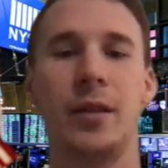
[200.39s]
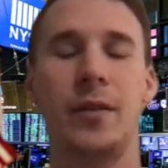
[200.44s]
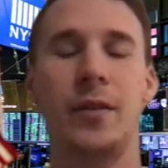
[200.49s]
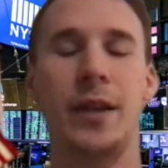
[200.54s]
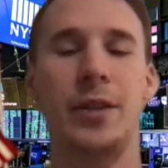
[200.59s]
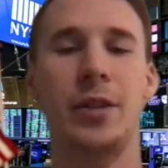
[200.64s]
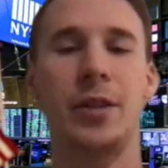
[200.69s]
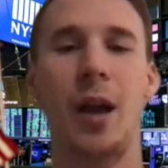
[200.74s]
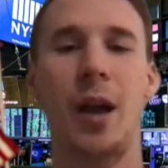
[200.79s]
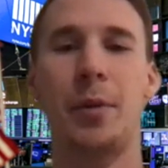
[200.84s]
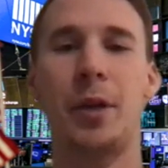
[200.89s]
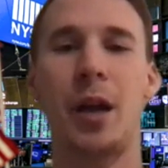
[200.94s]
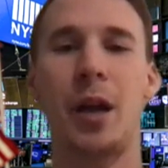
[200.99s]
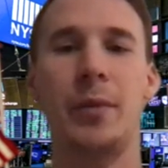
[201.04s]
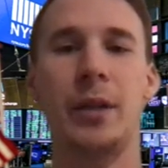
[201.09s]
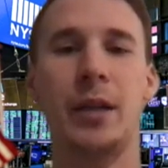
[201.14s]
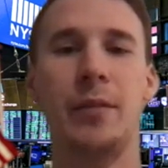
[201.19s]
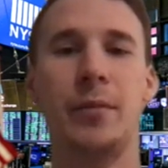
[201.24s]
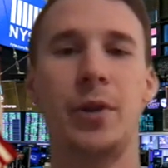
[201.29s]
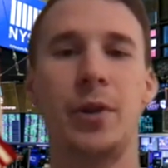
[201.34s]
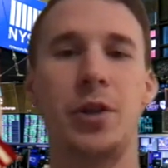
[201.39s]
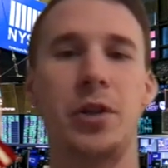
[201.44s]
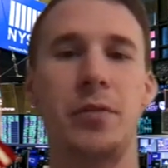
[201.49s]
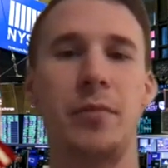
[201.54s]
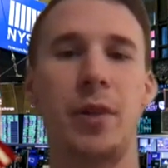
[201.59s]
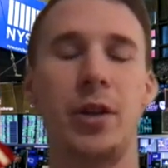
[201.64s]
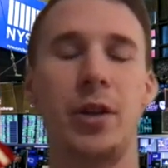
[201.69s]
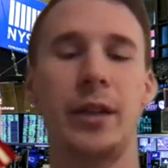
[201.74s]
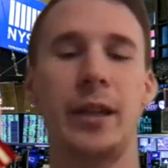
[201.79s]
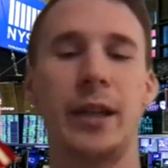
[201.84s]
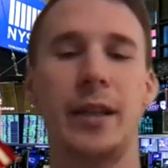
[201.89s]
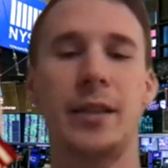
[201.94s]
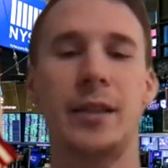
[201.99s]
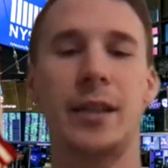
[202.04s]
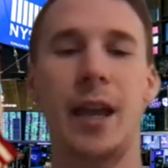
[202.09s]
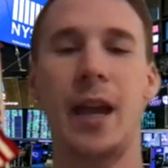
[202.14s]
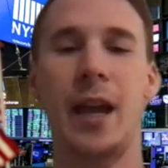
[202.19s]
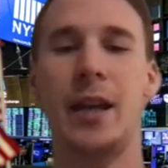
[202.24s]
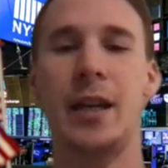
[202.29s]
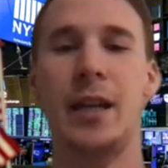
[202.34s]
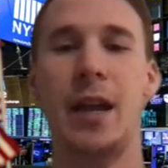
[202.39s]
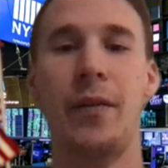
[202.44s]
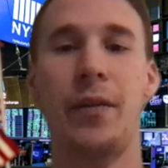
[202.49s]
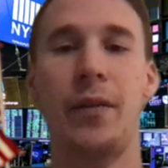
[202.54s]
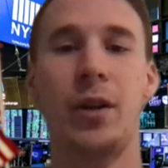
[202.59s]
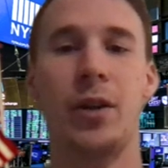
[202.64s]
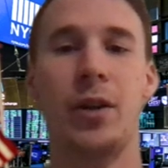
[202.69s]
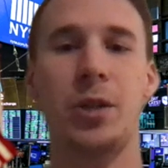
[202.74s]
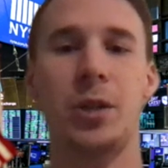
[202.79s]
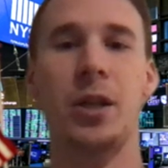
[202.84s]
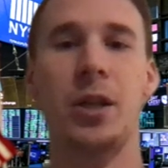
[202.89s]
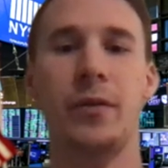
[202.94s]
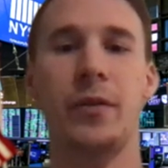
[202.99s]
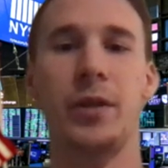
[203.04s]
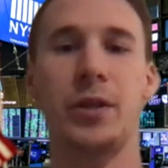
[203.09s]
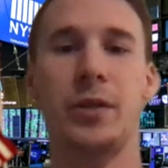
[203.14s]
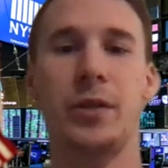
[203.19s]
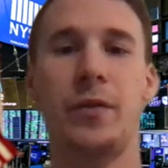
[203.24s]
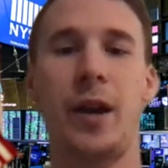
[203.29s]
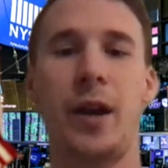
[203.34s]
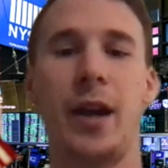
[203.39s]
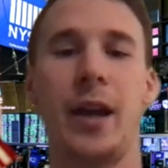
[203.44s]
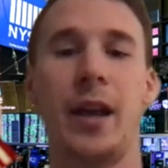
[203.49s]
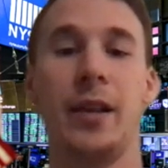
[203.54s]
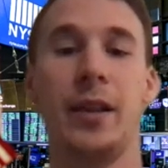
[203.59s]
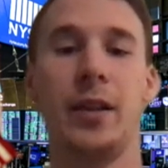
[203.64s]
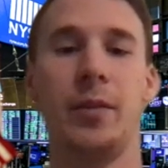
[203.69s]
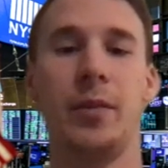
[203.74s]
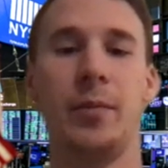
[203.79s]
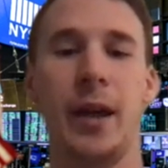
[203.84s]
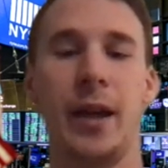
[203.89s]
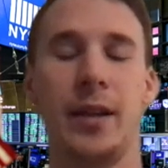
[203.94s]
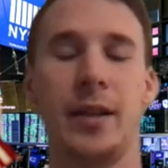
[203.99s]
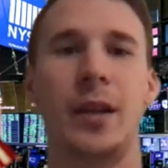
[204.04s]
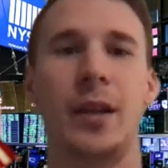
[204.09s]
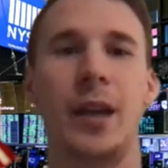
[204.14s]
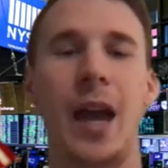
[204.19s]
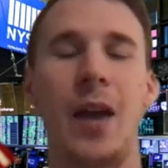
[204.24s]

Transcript: These are upcoming emerging markets, and it never hurts to diversify a little bit.